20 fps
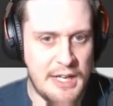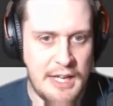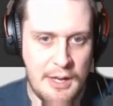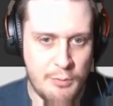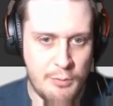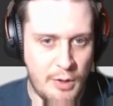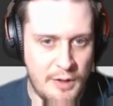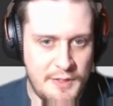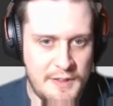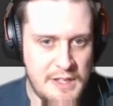
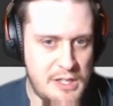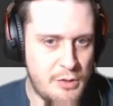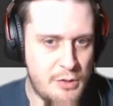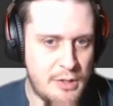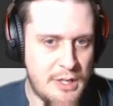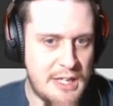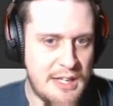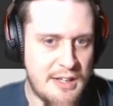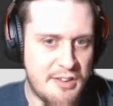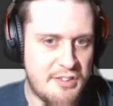And what the
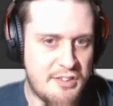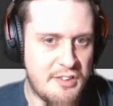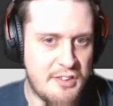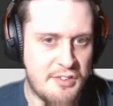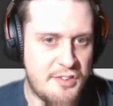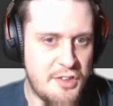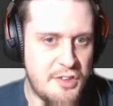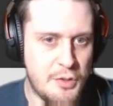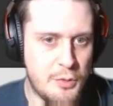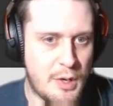unit
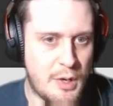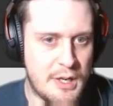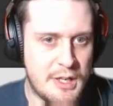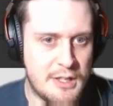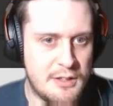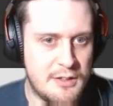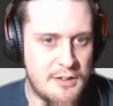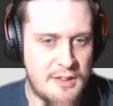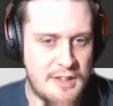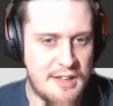is do you
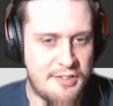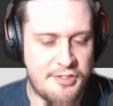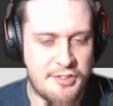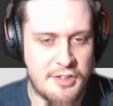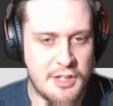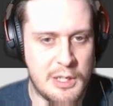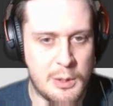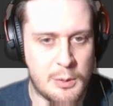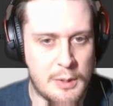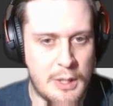want this
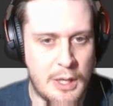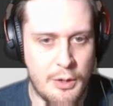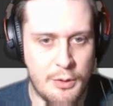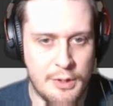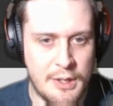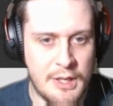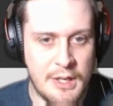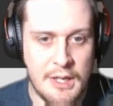to go out,